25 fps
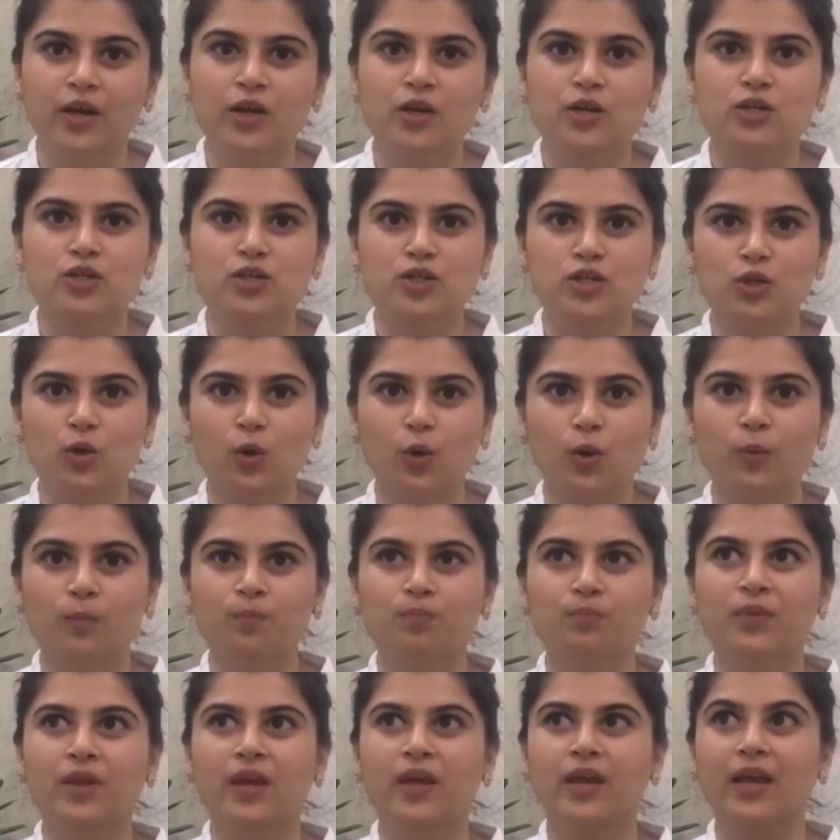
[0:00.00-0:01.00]
So
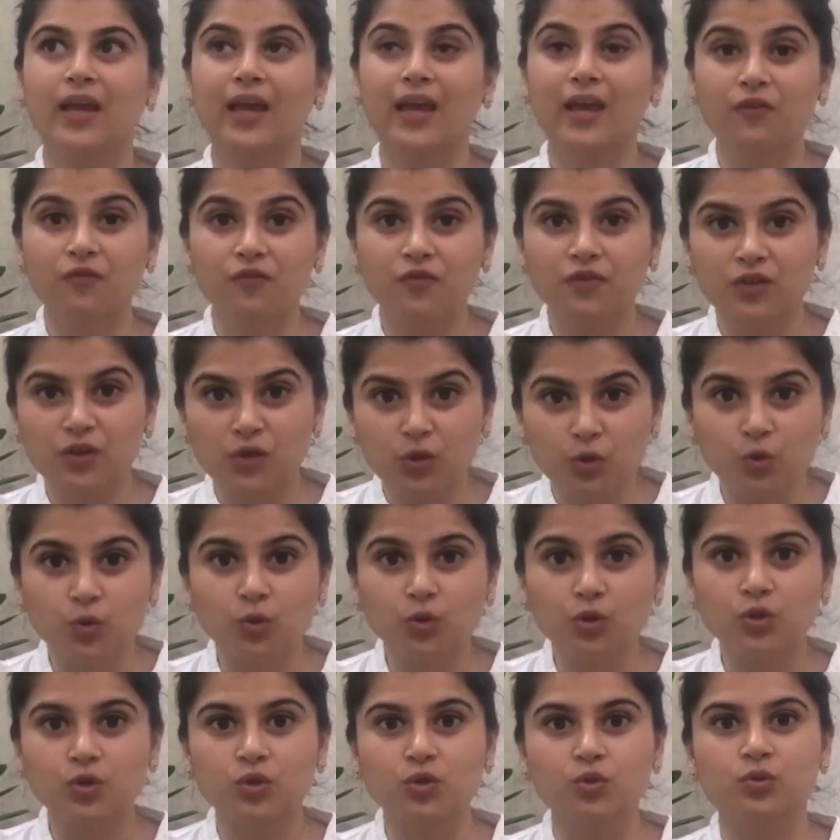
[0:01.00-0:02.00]
if
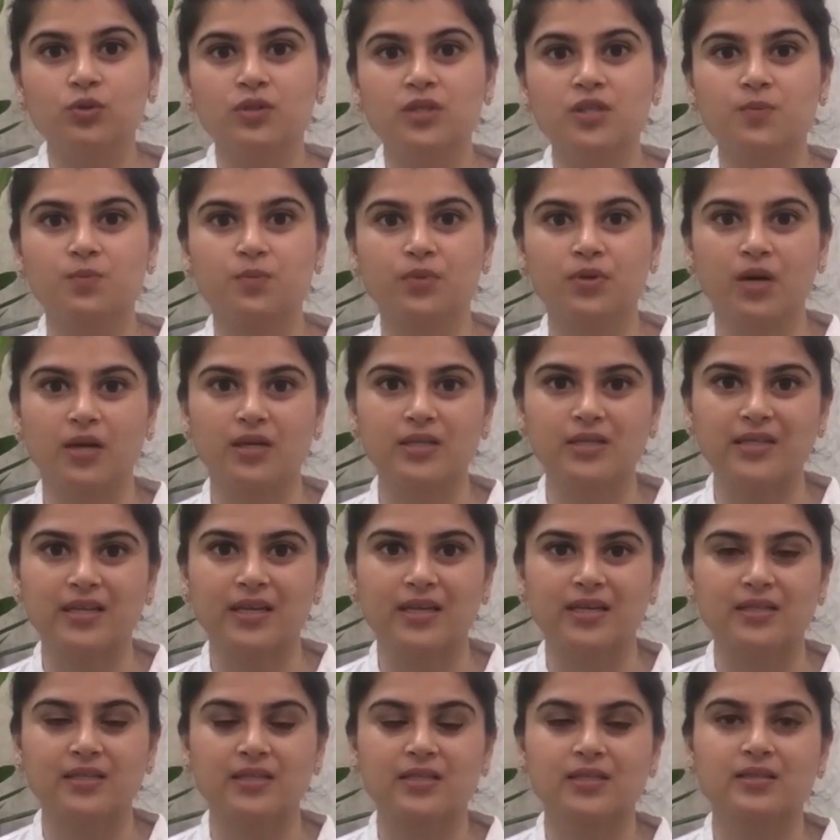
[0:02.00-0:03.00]
you through this
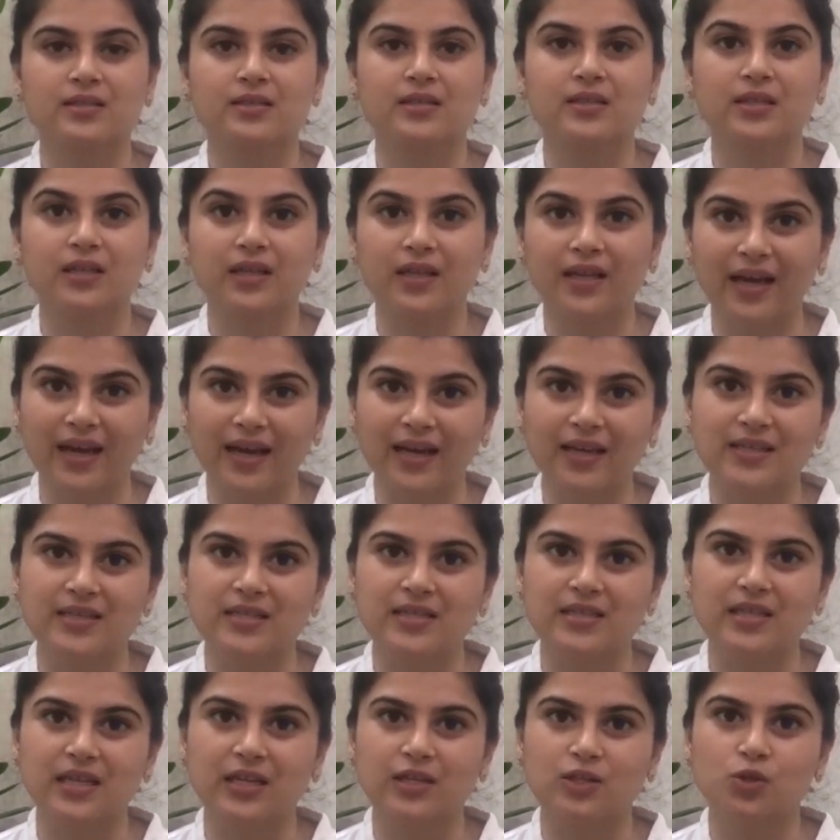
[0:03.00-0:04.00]
process
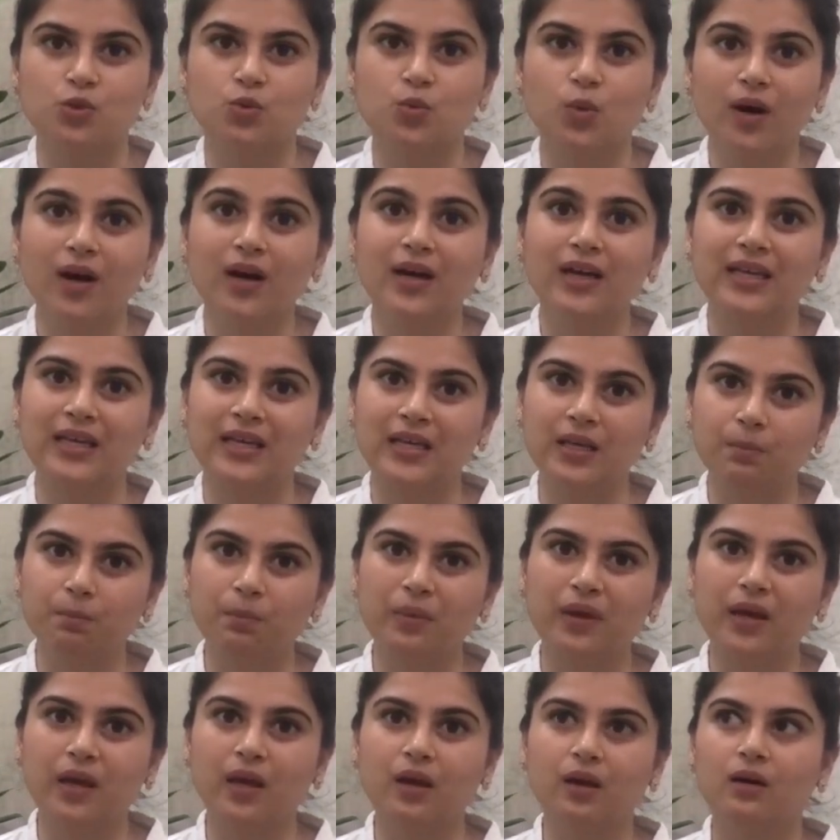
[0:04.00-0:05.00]
realize that you are
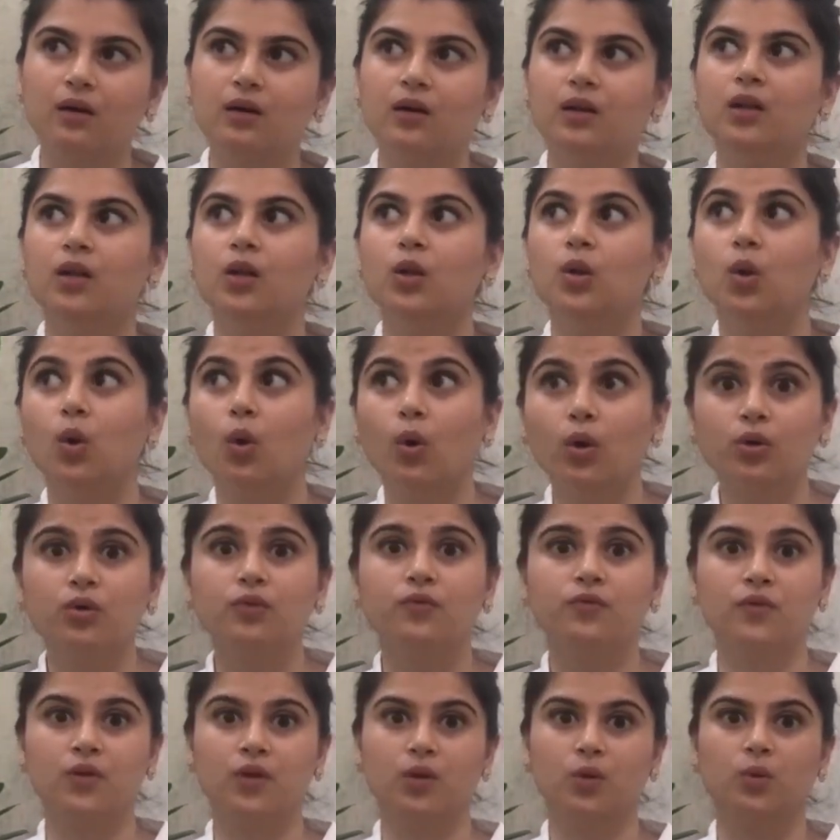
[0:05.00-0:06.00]
keeping a lot
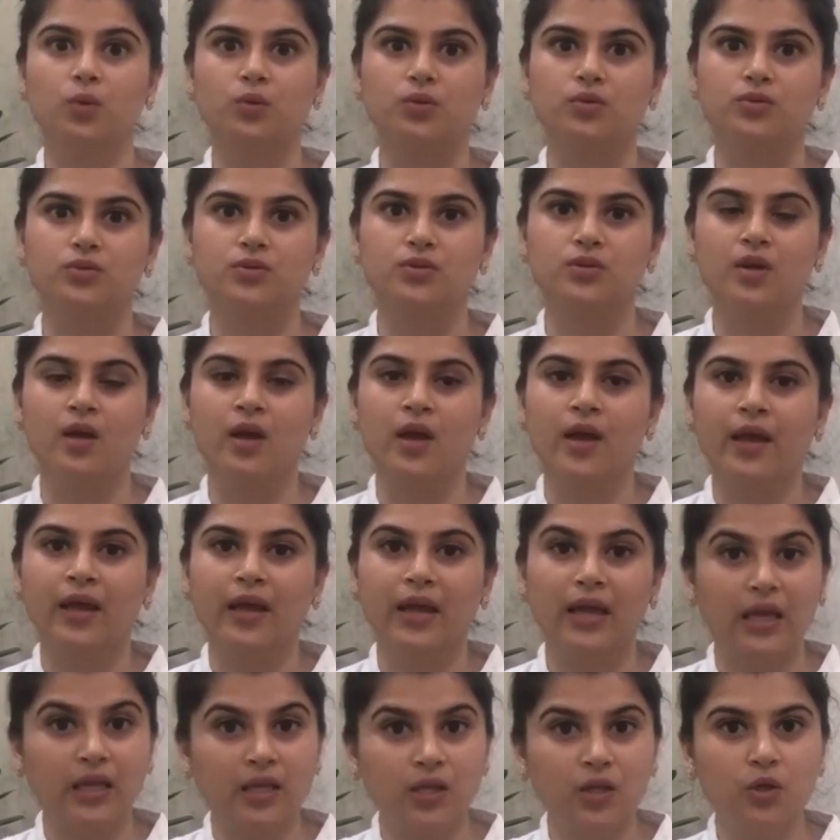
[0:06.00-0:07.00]
of clothes
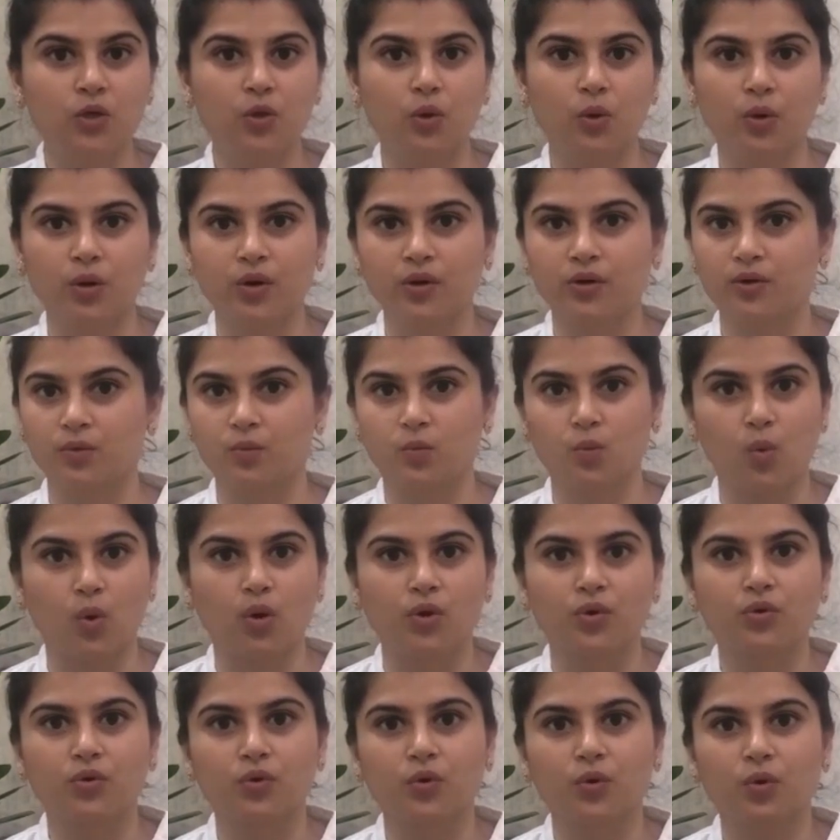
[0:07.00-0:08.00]
in your
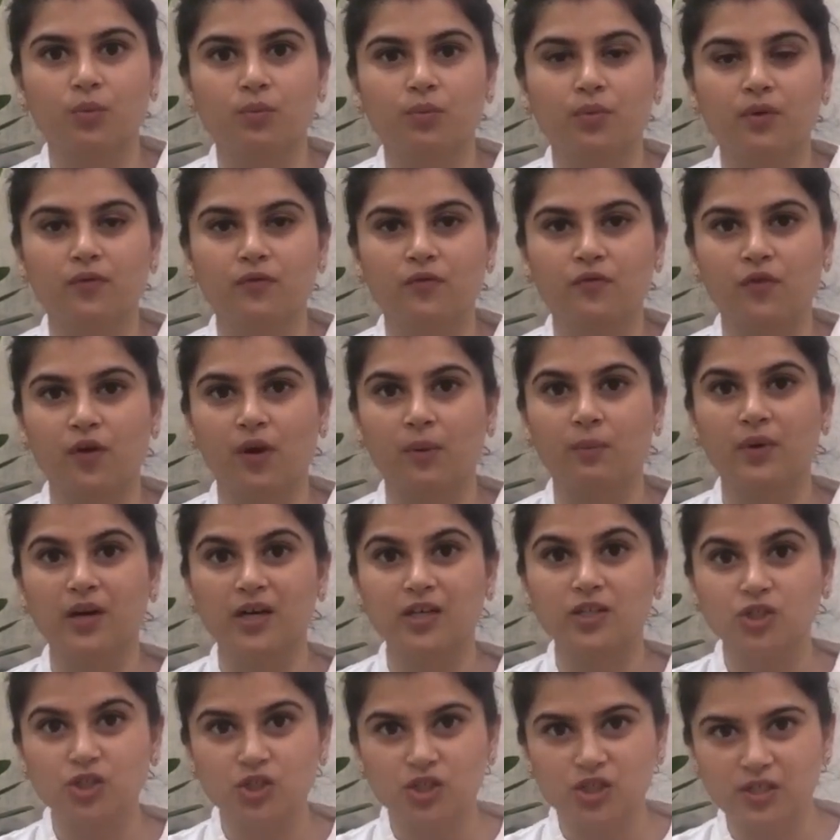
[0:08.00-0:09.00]
wardrobe from
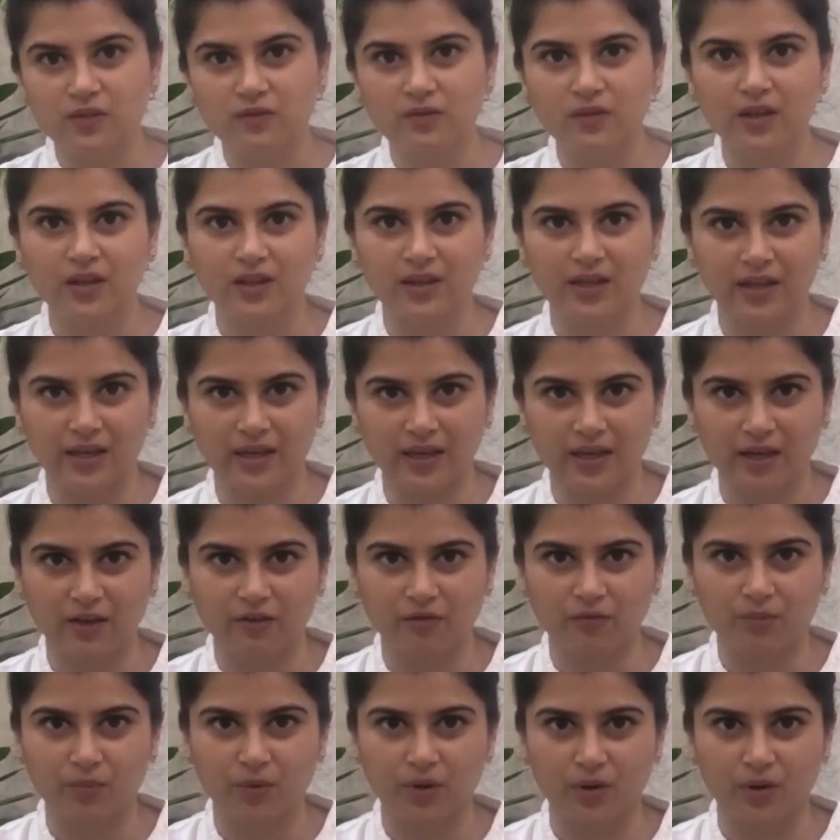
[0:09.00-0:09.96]
achieving their life